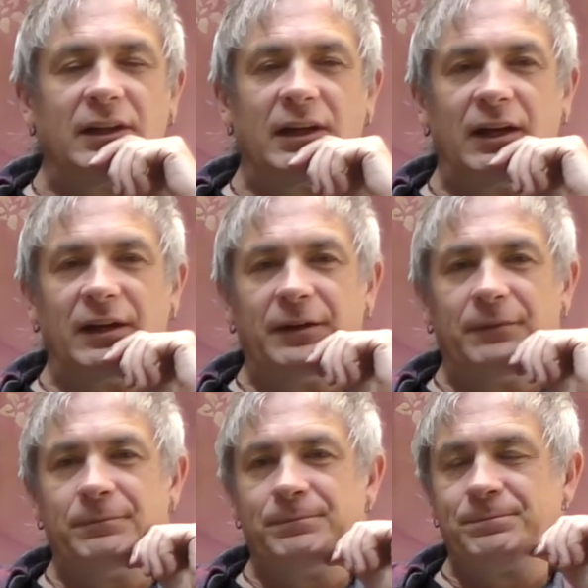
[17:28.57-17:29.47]

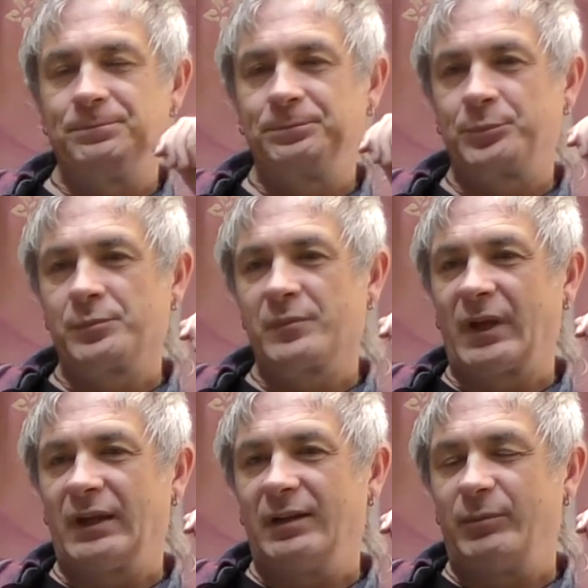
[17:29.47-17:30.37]
Um,
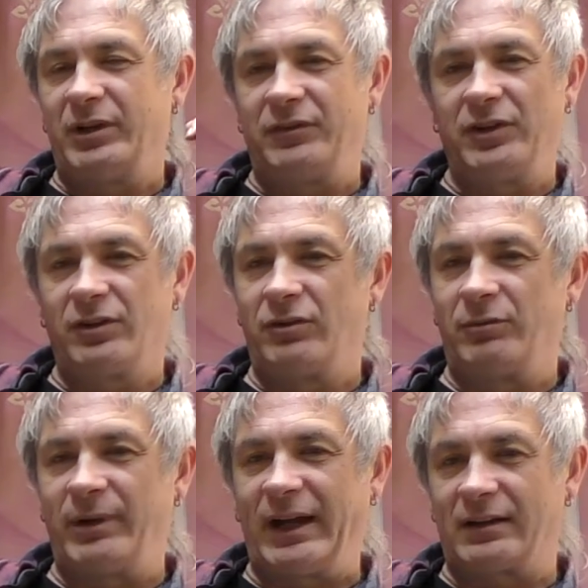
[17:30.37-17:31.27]
but if you're going
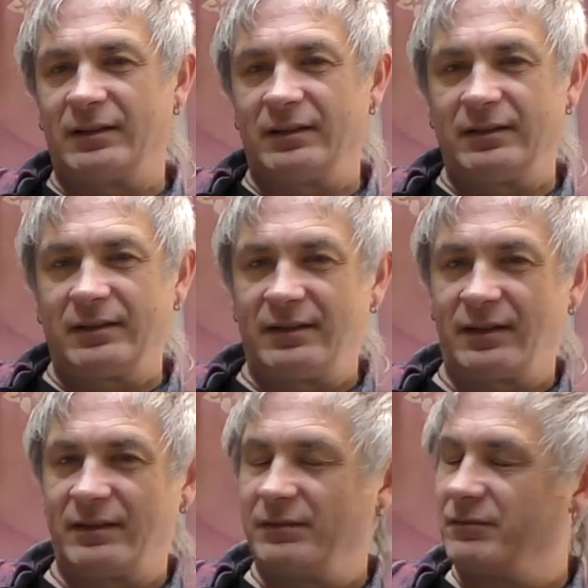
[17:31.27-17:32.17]
back to
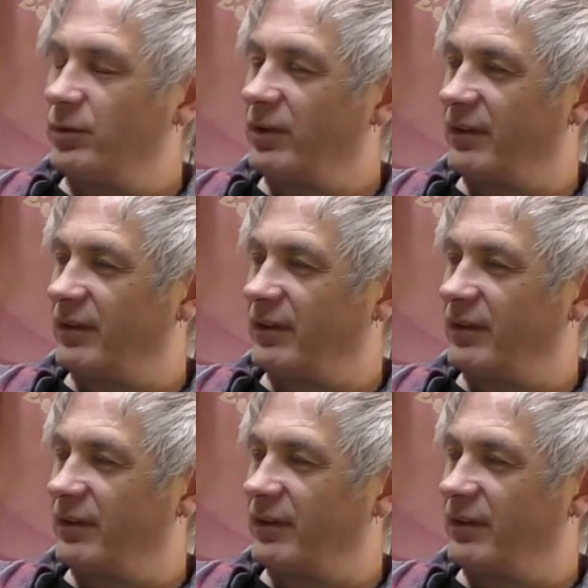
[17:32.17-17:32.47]
64,